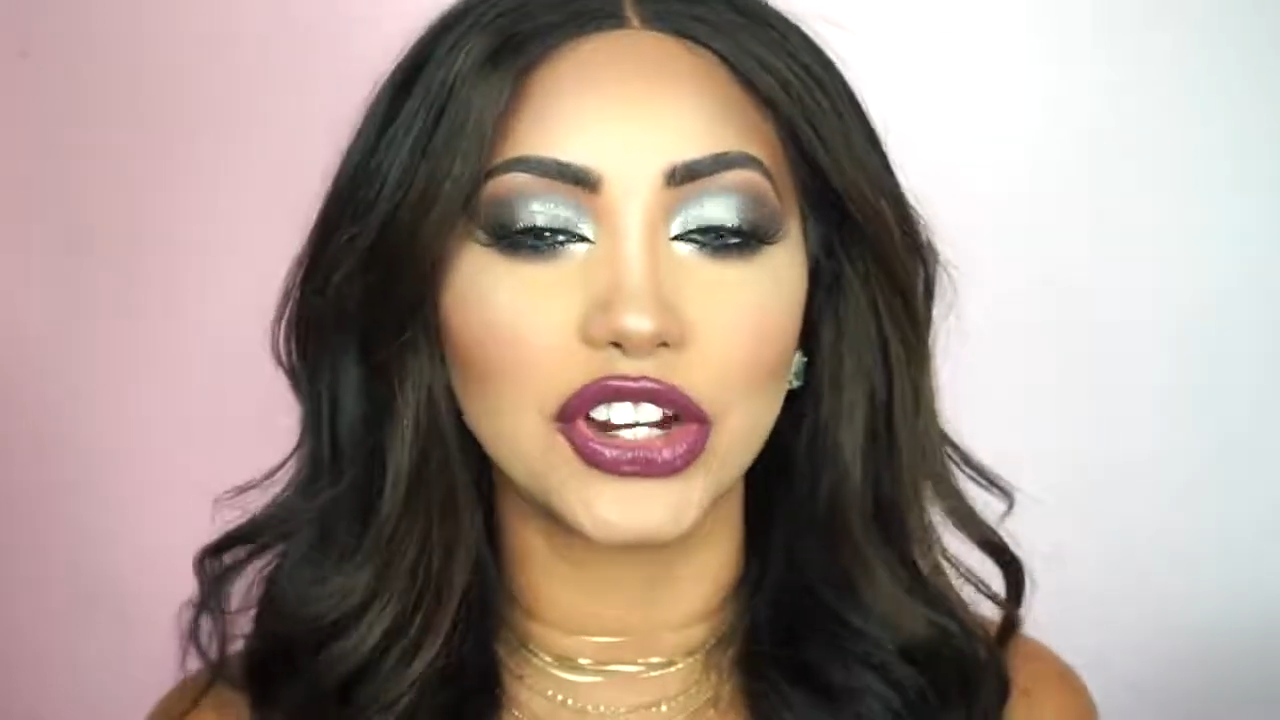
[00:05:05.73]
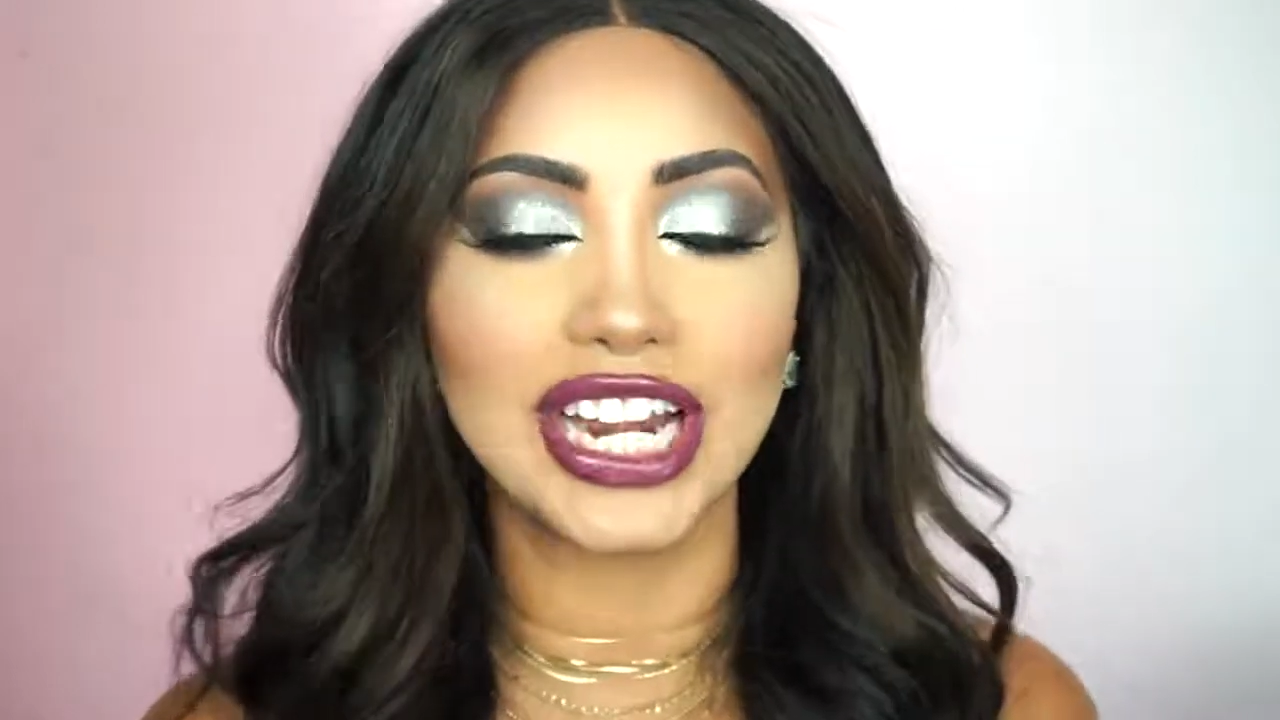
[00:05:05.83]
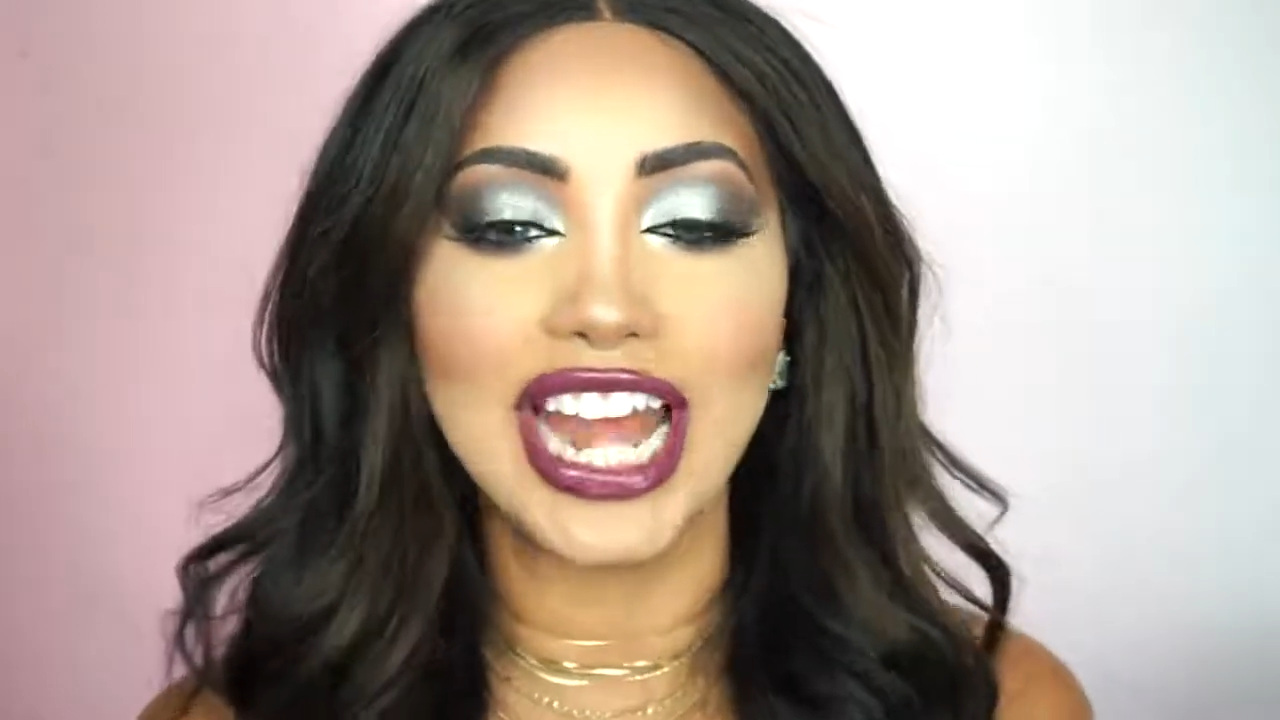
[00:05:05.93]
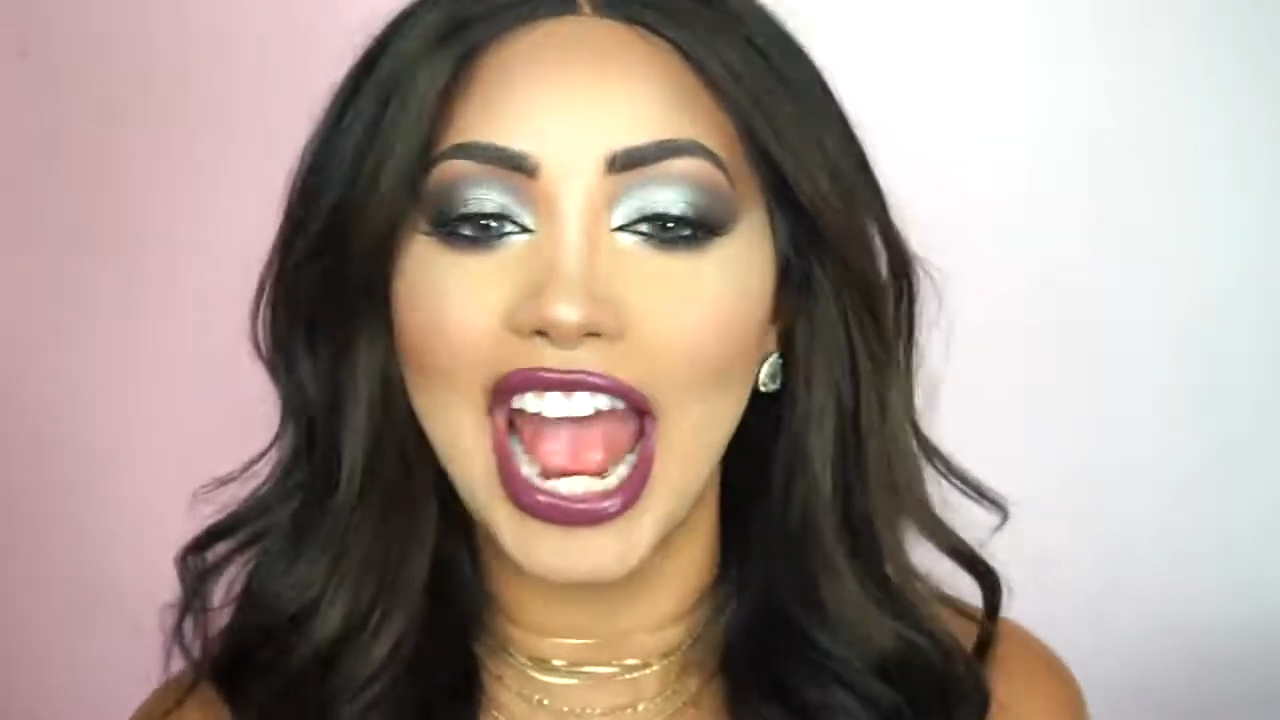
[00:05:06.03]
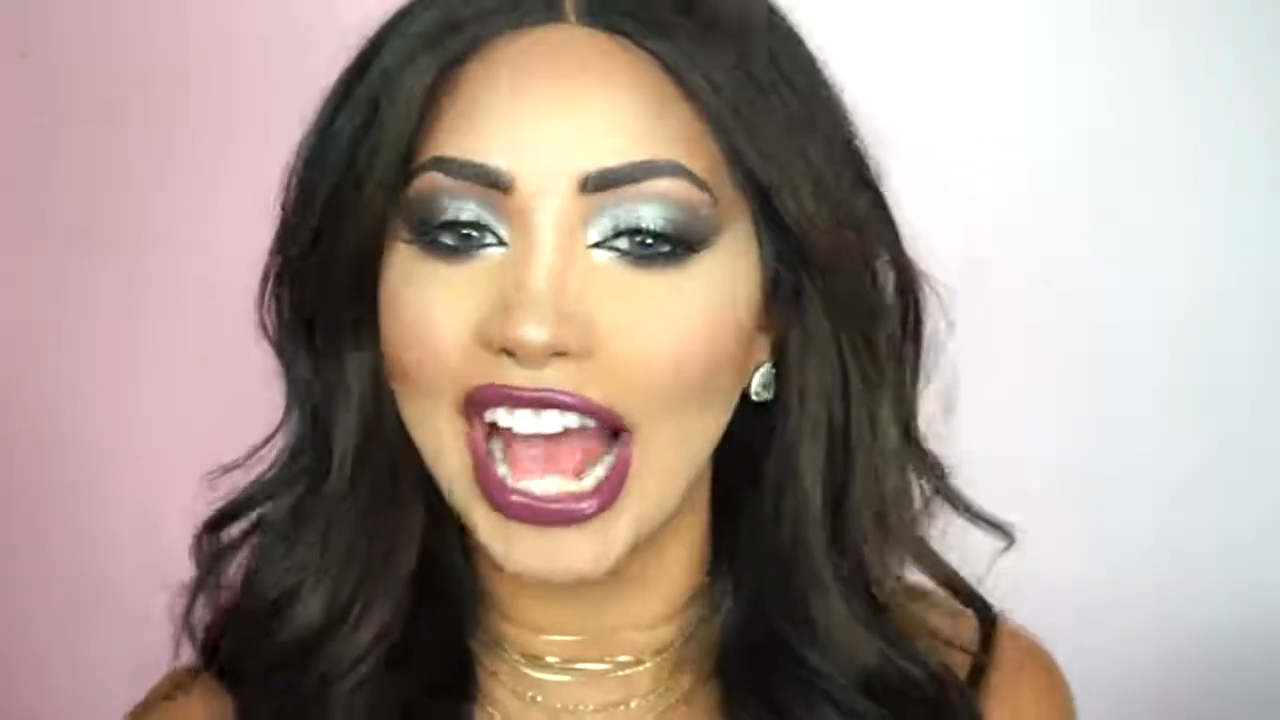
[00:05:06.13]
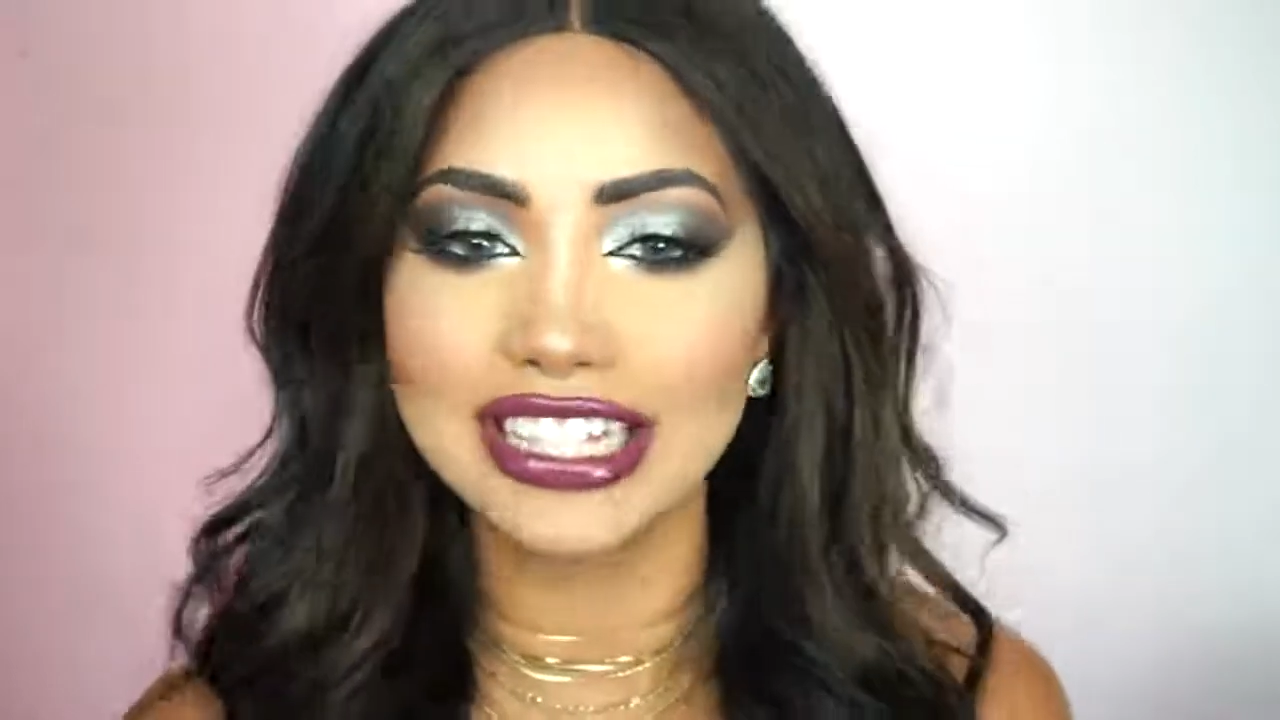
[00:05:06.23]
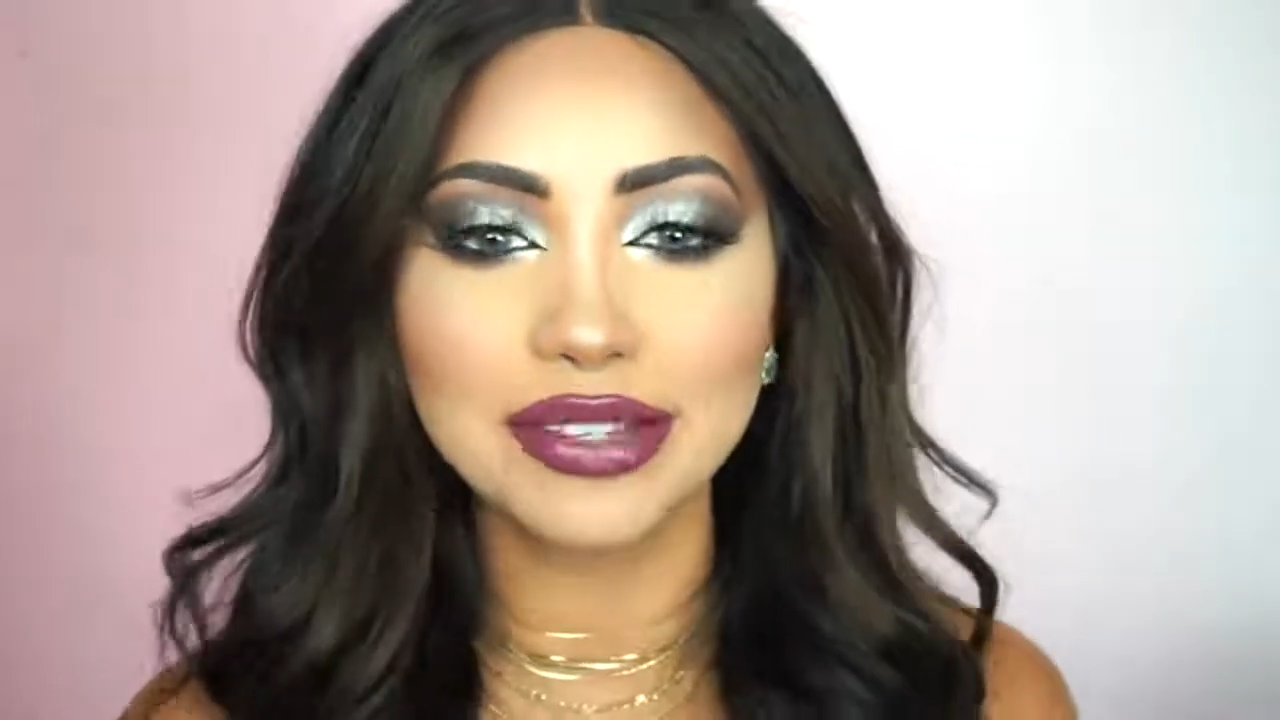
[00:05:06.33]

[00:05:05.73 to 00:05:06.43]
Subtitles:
and it had